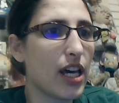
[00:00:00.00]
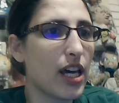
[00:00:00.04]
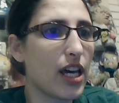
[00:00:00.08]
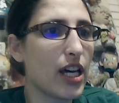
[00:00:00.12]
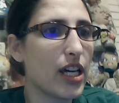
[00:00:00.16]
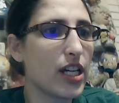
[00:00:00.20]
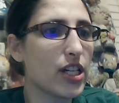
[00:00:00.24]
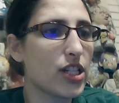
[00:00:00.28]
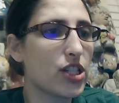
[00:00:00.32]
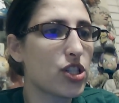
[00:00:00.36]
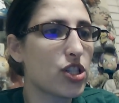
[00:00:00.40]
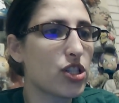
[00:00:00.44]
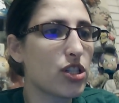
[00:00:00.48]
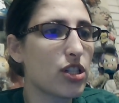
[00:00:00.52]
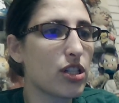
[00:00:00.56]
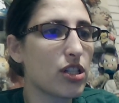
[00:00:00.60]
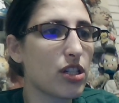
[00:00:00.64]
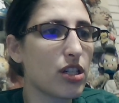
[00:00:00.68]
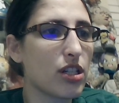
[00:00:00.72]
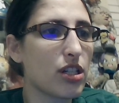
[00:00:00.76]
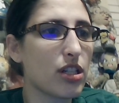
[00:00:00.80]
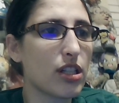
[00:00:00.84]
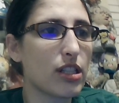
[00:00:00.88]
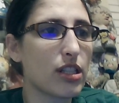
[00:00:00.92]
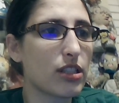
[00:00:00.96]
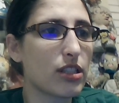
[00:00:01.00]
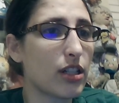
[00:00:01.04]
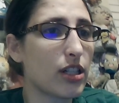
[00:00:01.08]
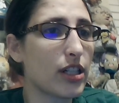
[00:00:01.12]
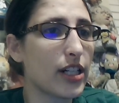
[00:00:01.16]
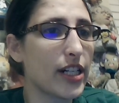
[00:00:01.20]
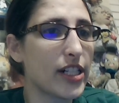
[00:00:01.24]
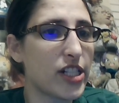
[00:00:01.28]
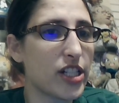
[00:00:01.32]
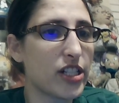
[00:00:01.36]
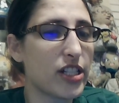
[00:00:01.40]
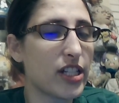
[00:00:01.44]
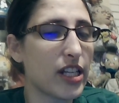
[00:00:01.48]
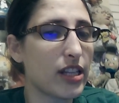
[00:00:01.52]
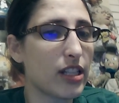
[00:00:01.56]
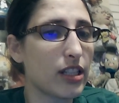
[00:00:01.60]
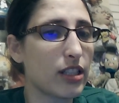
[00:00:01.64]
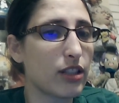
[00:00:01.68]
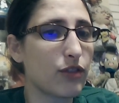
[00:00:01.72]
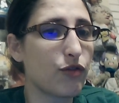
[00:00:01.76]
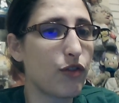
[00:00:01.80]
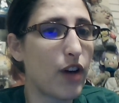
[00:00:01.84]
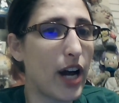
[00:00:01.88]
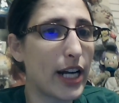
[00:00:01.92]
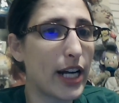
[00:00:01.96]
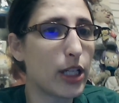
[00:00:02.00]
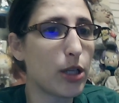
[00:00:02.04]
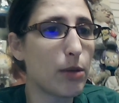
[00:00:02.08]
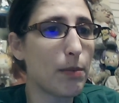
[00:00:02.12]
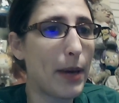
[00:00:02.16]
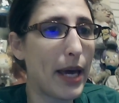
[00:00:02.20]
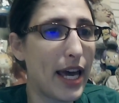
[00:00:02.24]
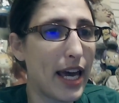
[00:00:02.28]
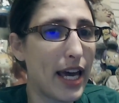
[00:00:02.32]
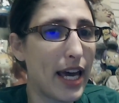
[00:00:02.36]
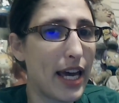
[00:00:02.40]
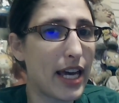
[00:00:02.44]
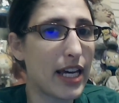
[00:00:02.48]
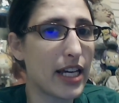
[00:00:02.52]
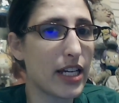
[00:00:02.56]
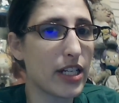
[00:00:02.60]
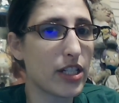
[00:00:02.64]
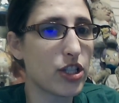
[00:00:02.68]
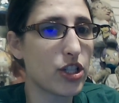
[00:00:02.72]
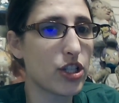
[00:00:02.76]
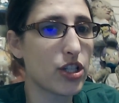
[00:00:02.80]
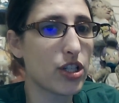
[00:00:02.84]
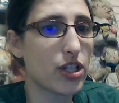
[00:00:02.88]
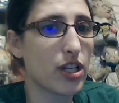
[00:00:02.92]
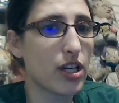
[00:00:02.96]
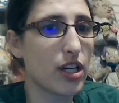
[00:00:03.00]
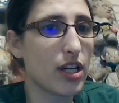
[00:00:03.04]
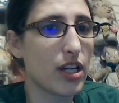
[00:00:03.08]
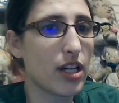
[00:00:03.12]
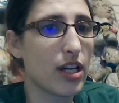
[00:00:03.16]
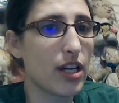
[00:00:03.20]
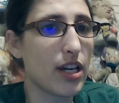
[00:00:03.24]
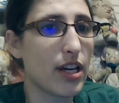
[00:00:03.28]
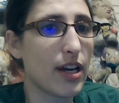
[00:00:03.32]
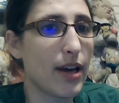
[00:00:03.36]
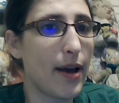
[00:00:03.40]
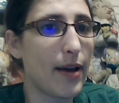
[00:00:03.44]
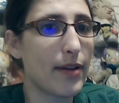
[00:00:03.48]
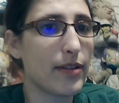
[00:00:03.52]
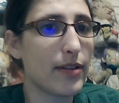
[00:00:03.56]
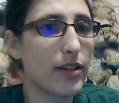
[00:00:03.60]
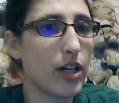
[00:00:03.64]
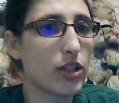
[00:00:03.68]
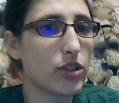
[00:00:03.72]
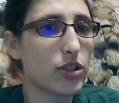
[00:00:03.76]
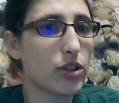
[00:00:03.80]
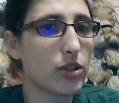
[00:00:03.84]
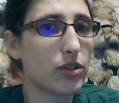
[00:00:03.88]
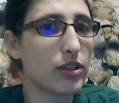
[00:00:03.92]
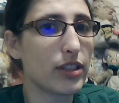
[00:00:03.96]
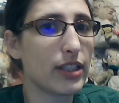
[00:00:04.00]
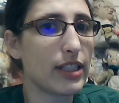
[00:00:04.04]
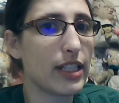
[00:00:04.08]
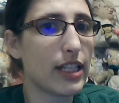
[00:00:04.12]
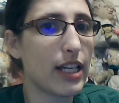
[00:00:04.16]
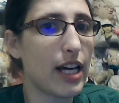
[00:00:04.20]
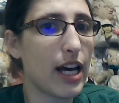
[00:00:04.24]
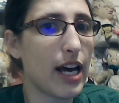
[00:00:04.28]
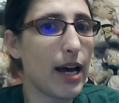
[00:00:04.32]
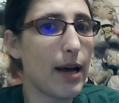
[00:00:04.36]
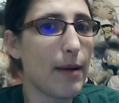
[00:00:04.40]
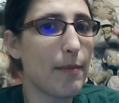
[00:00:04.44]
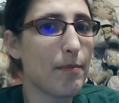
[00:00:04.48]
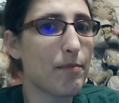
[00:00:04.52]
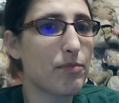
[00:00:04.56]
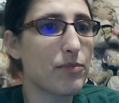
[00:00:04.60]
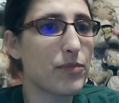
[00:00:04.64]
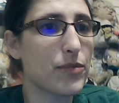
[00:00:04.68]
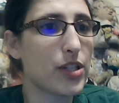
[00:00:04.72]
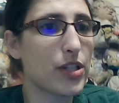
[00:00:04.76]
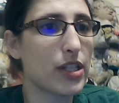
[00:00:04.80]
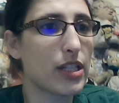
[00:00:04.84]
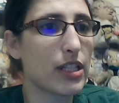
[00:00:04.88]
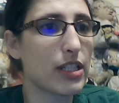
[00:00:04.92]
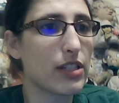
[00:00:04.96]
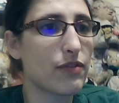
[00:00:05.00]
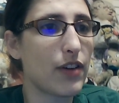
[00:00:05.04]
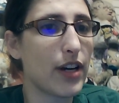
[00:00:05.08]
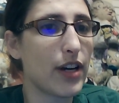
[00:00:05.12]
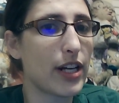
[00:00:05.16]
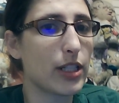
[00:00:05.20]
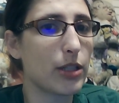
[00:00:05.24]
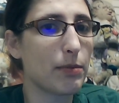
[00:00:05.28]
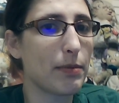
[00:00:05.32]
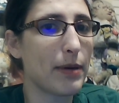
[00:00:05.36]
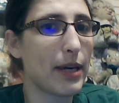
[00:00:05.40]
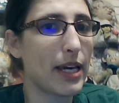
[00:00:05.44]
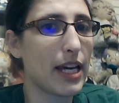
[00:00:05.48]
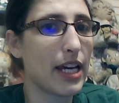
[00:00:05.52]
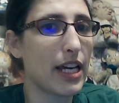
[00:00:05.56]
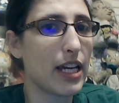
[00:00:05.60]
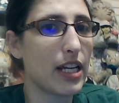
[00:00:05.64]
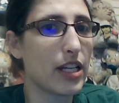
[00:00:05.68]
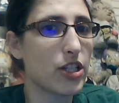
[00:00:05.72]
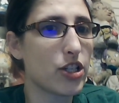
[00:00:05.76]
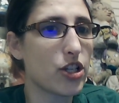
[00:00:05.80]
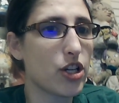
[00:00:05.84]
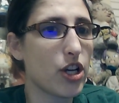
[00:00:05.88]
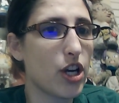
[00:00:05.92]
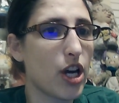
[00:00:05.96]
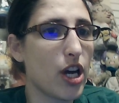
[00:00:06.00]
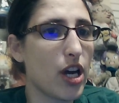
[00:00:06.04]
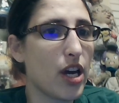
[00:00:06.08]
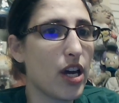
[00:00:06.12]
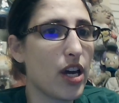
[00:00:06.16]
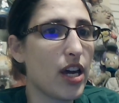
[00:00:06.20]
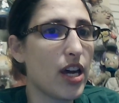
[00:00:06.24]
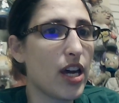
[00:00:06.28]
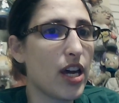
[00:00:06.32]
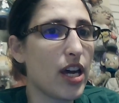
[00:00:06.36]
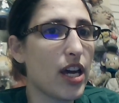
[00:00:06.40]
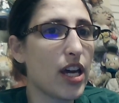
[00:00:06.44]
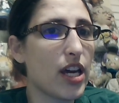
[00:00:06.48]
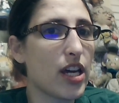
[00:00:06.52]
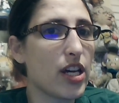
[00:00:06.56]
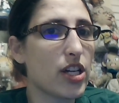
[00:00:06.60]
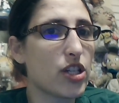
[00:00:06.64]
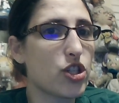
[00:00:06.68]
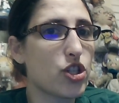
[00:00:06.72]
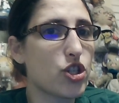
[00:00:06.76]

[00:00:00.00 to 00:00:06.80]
is this, or I should say this final page. And also leading up to this final page is